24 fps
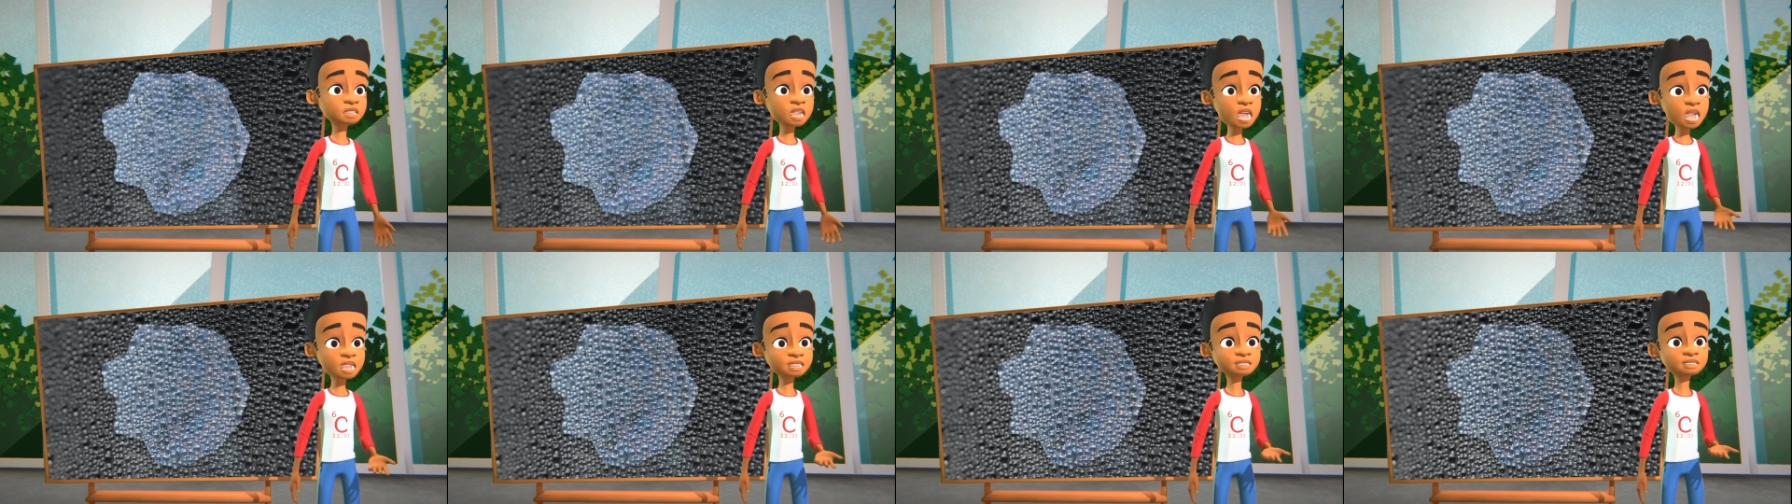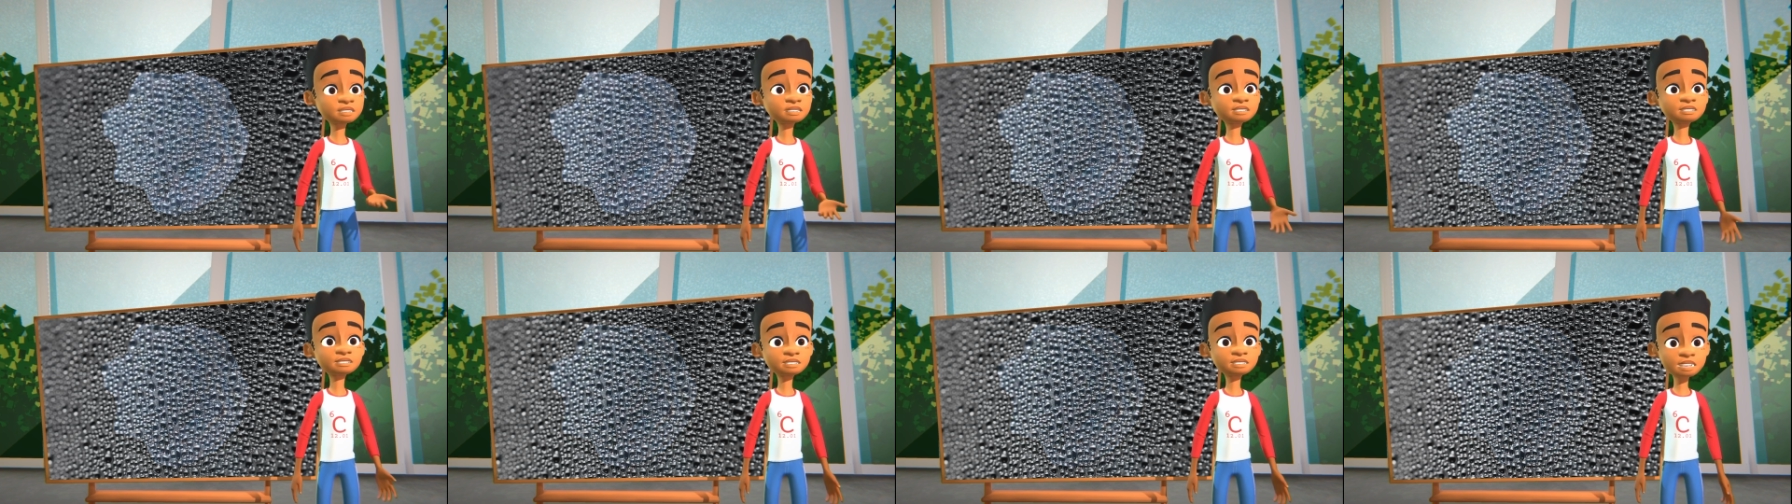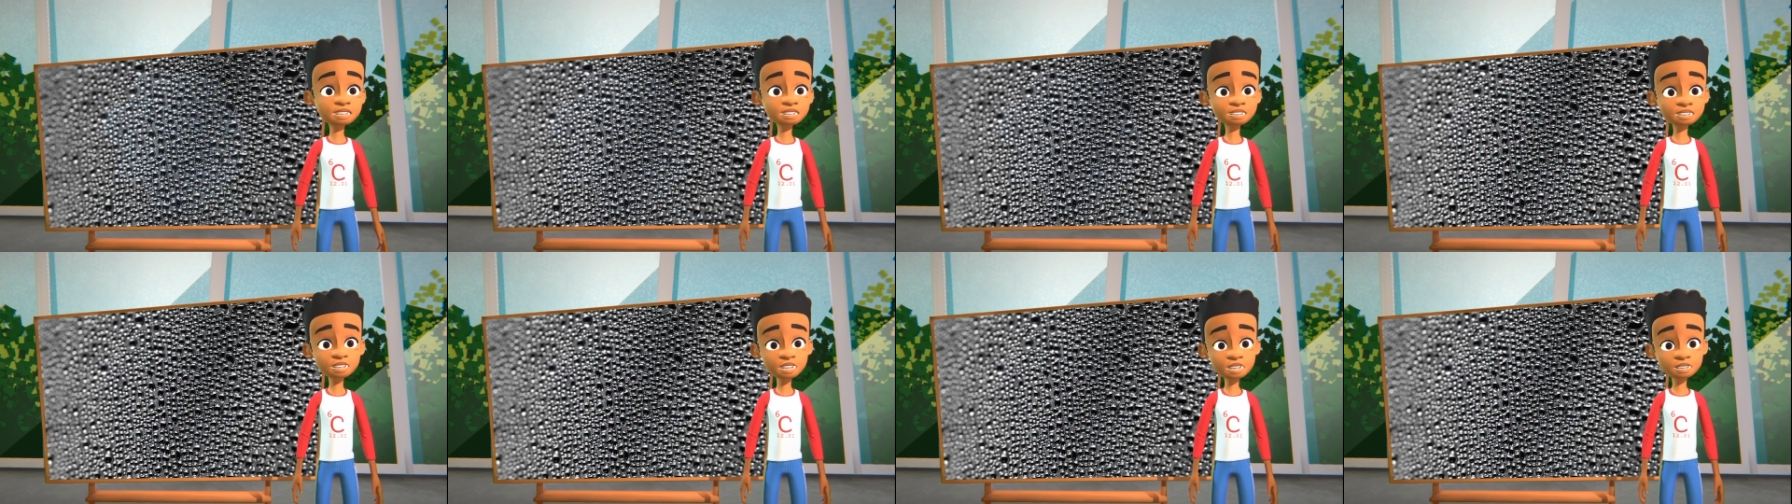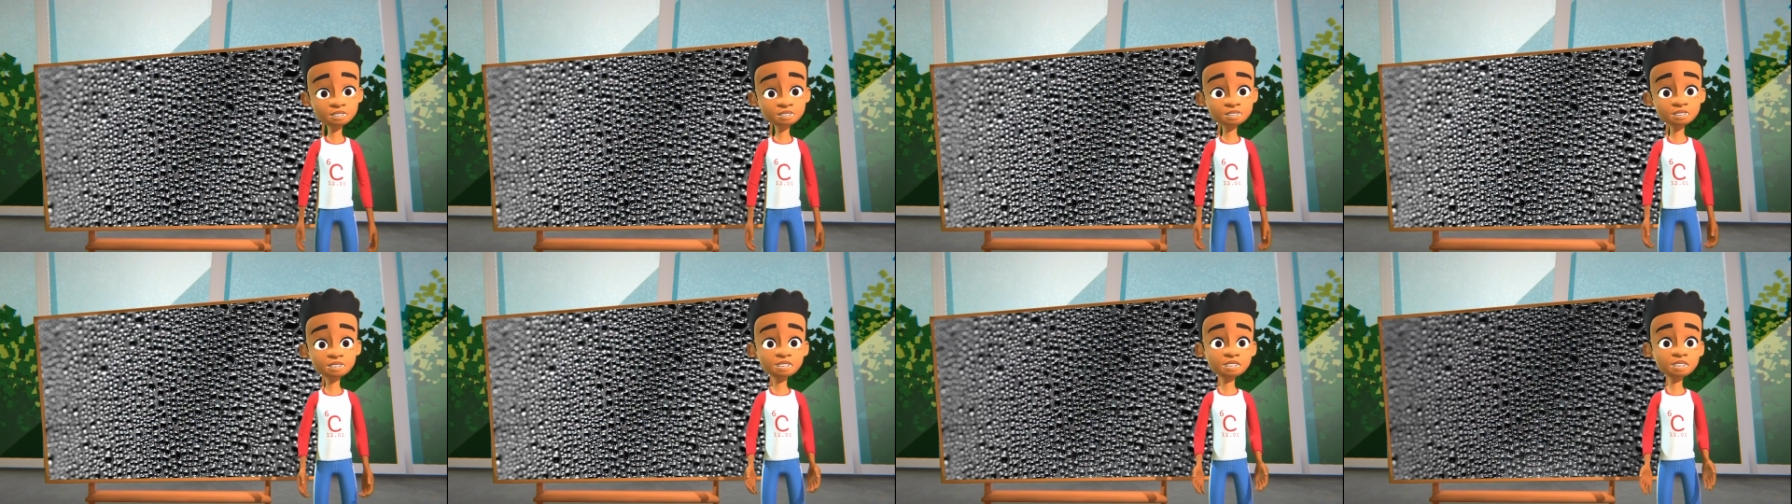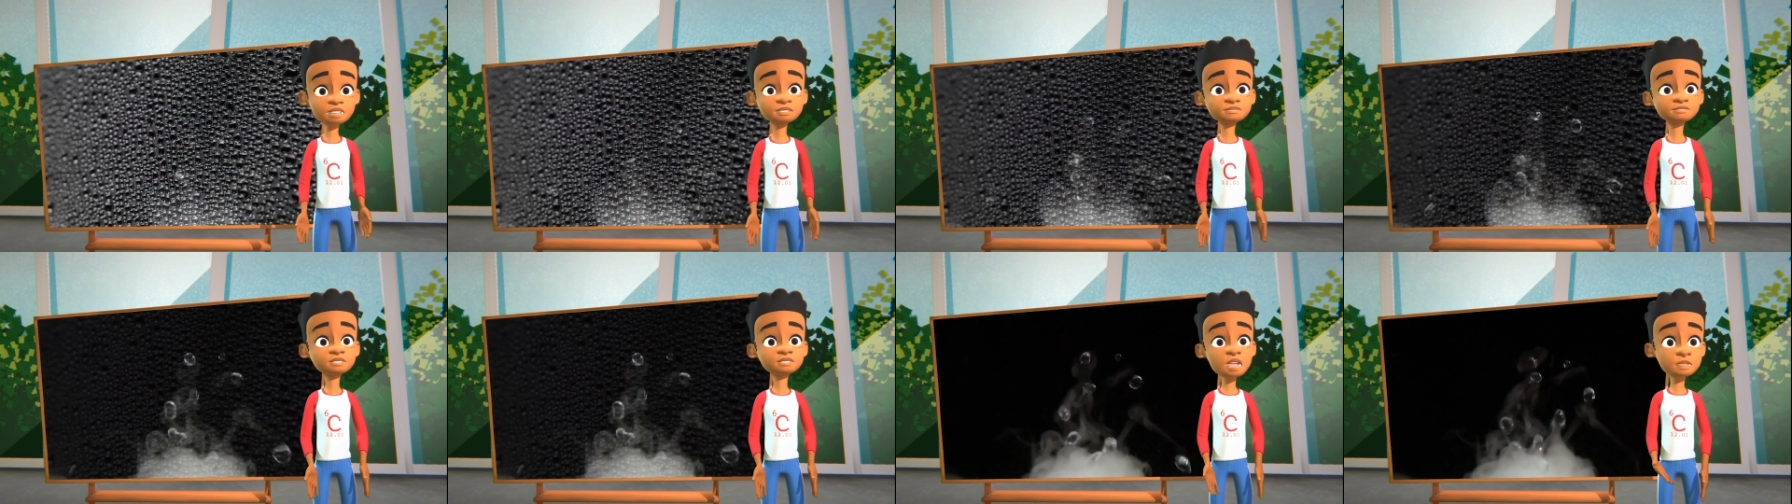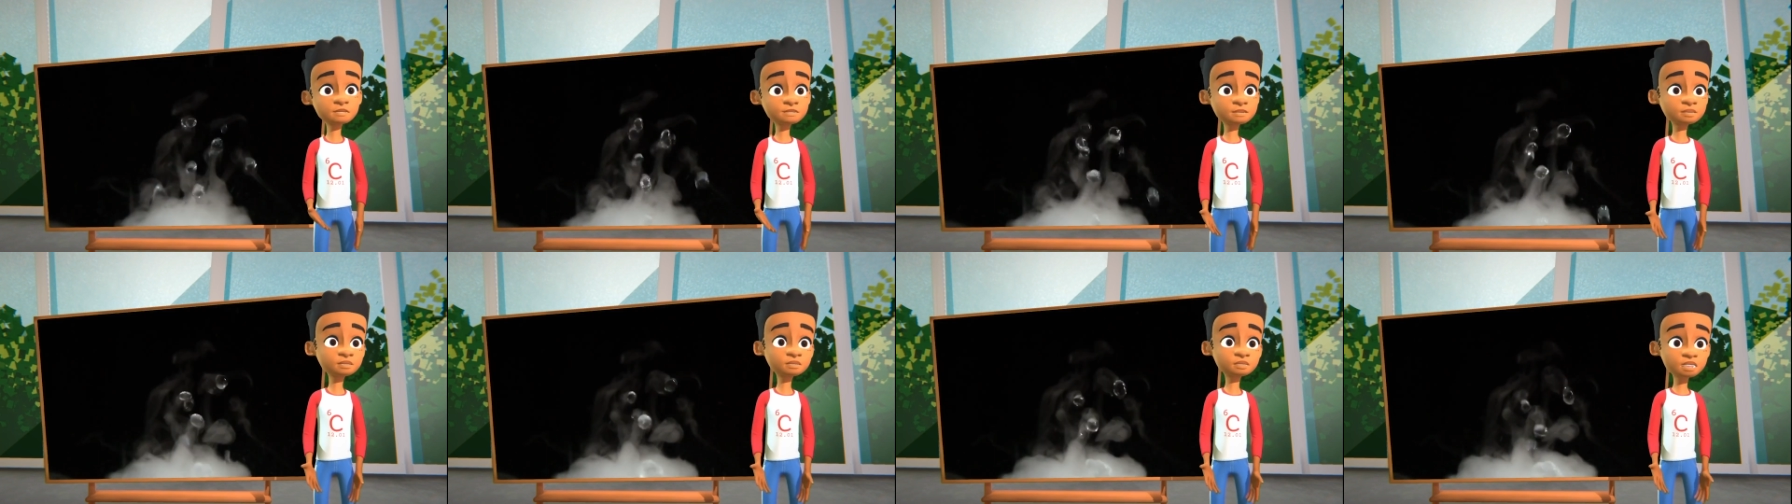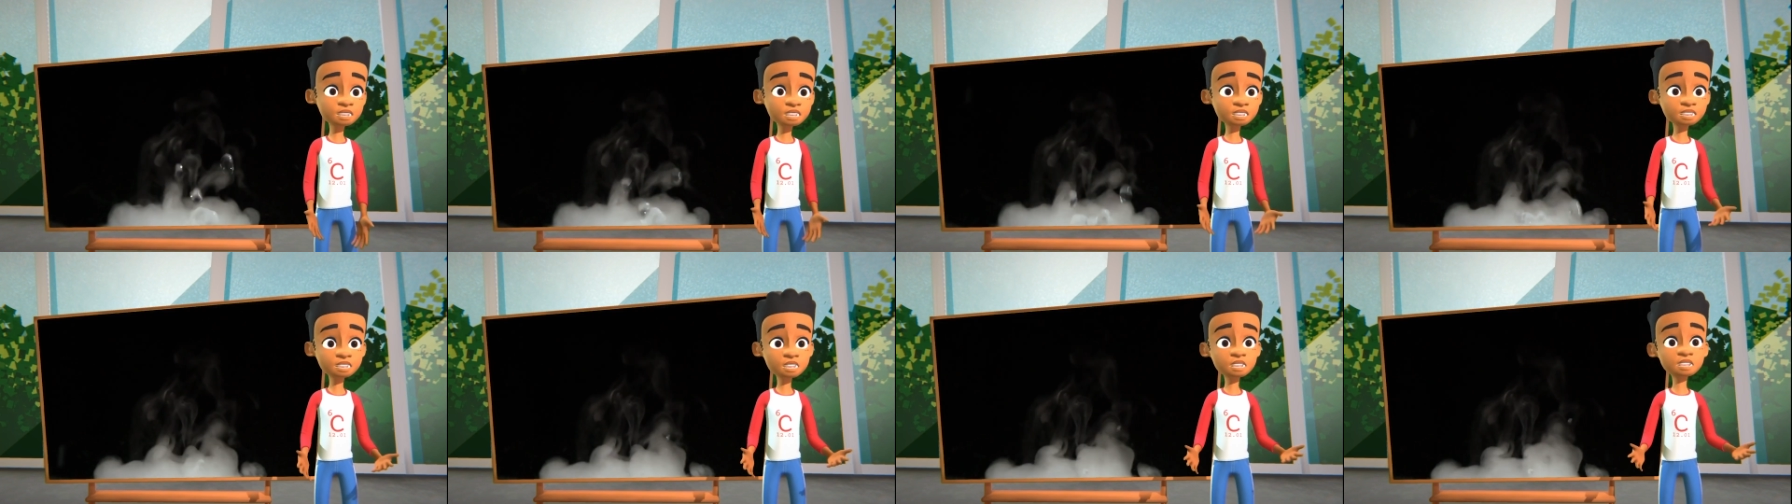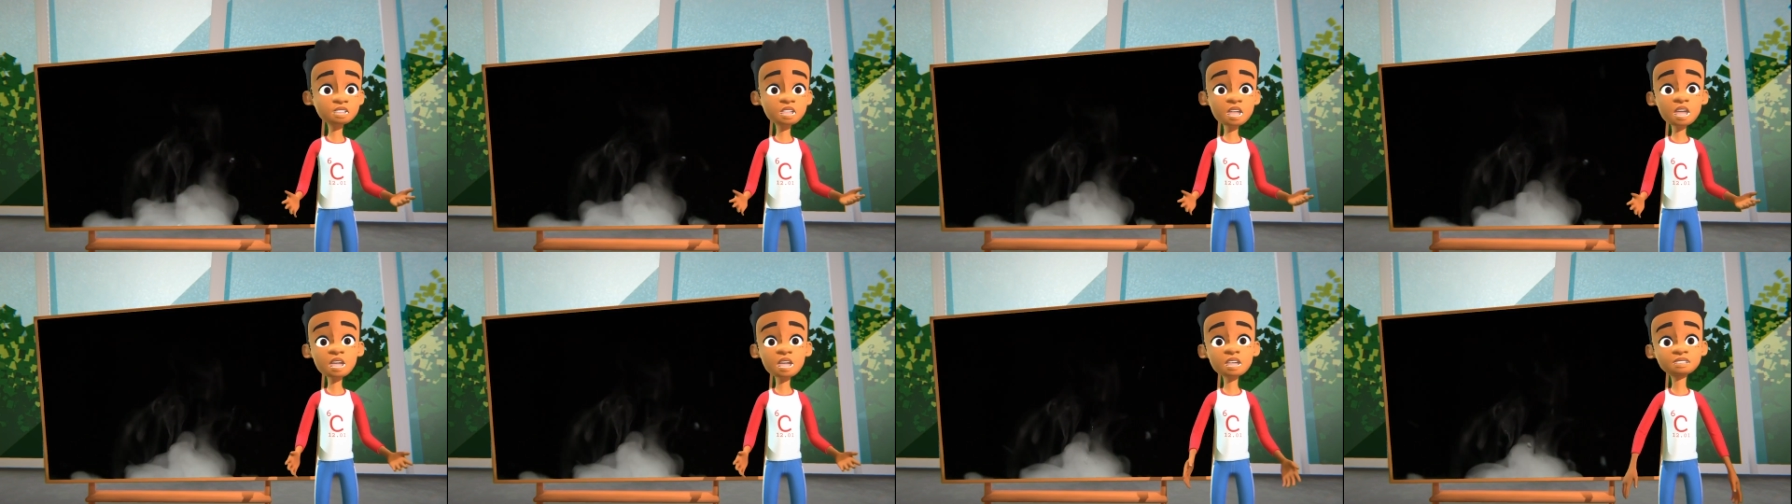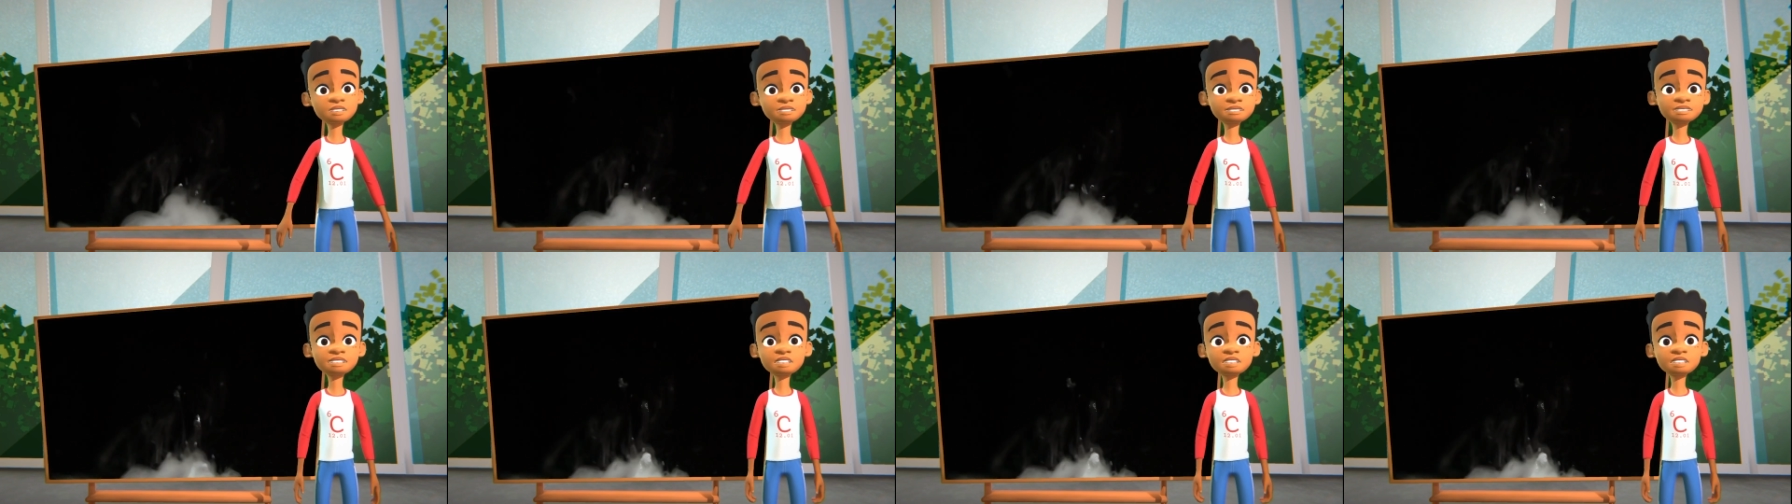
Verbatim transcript: Condensation, evaporation,